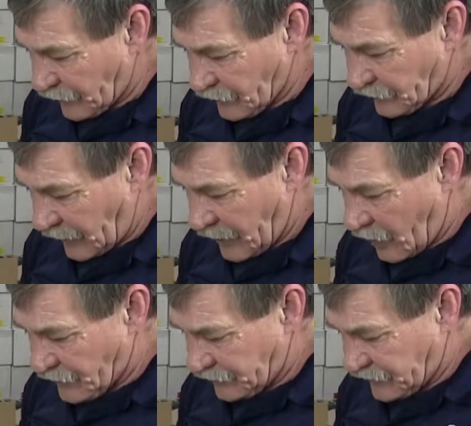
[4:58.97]
First, I
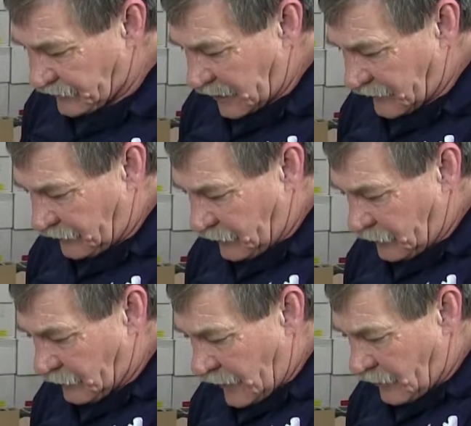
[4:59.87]
always just take a
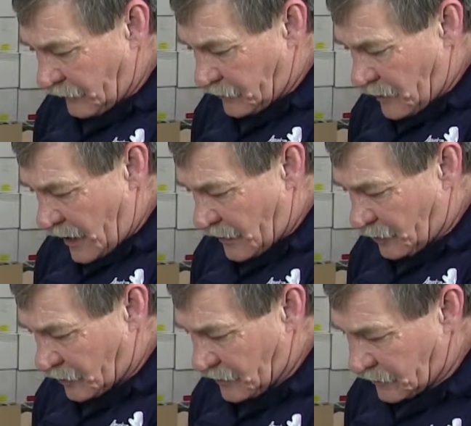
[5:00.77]
few right off the
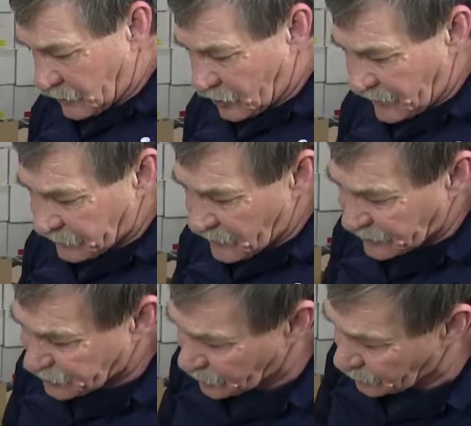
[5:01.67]
bat, put them into place,
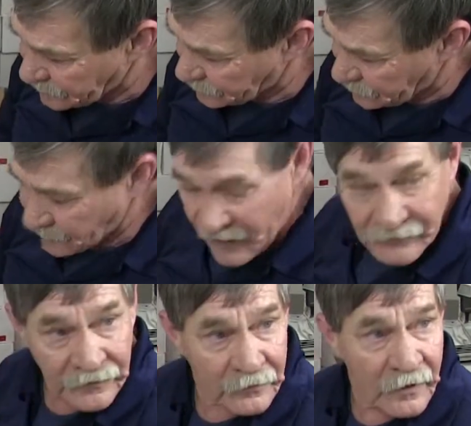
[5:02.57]
make sure you do have
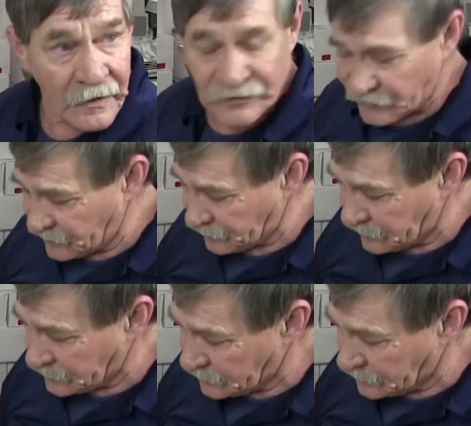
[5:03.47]
it in the right position.